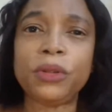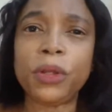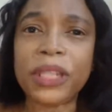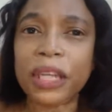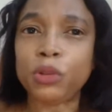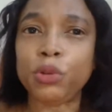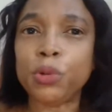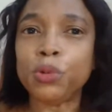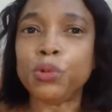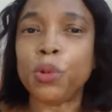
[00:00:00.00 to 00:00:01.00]
not that you
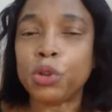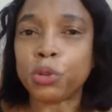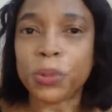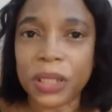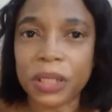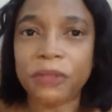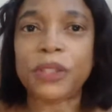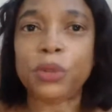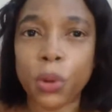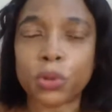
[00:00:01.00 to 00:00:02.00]
don't want to believe
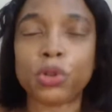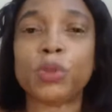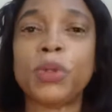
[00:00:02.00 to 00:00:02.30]
the doctors,